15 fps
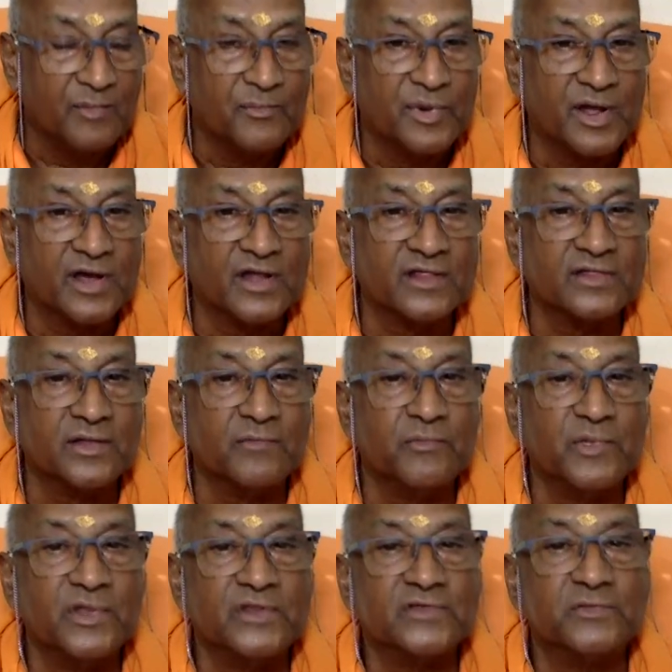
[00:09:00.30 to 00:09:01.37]
Prakritim
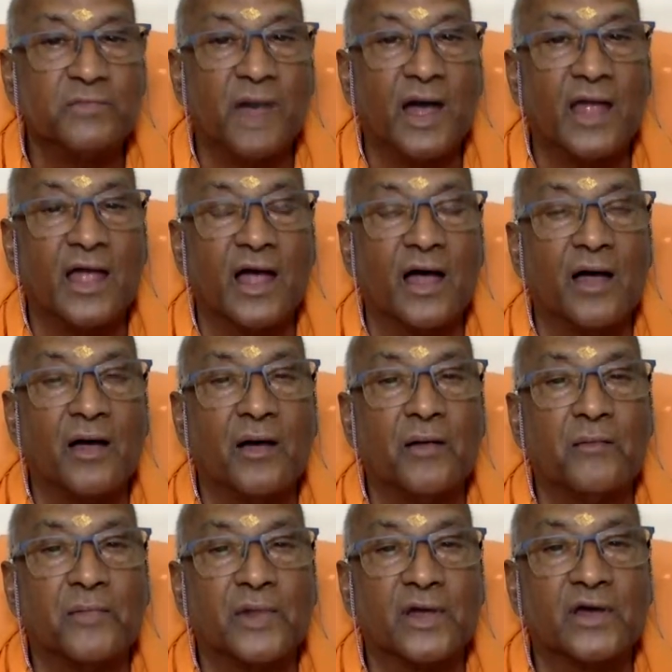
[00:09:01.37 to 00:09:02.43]
means Maya.
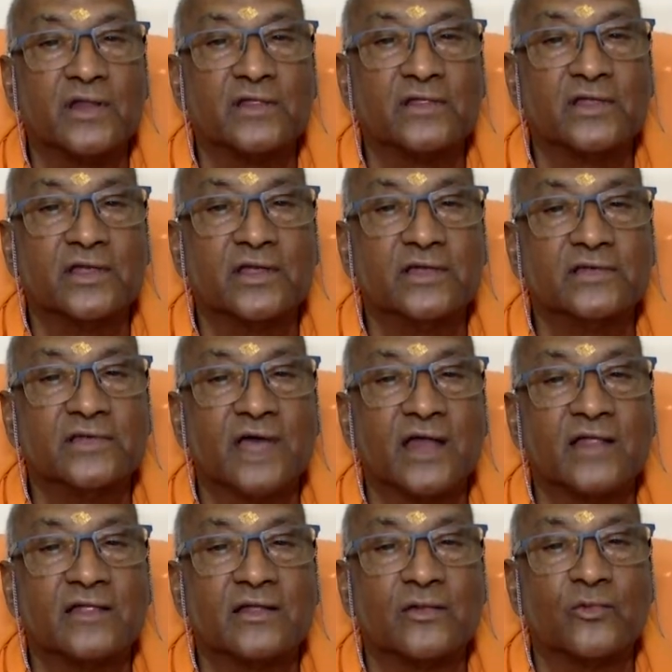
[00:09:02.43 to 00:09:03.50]
Prakriti is
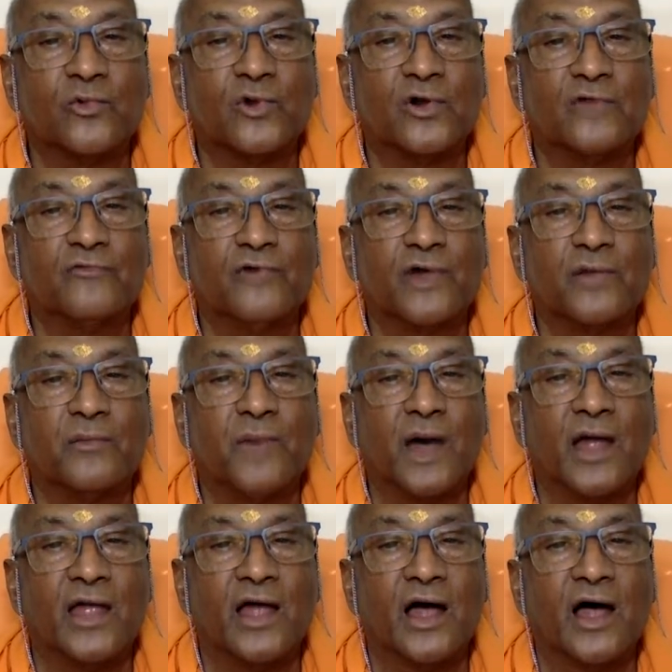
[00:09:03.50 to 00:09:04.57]
another word for
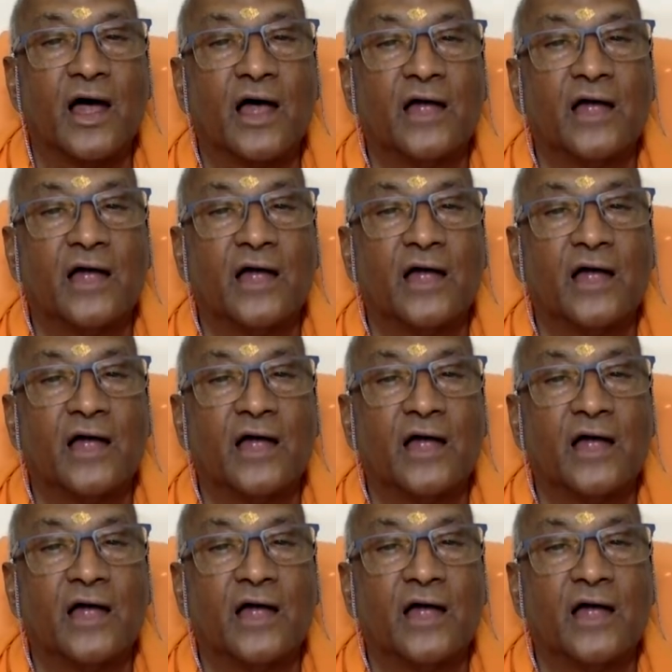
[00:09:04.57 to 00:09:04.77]
Maya.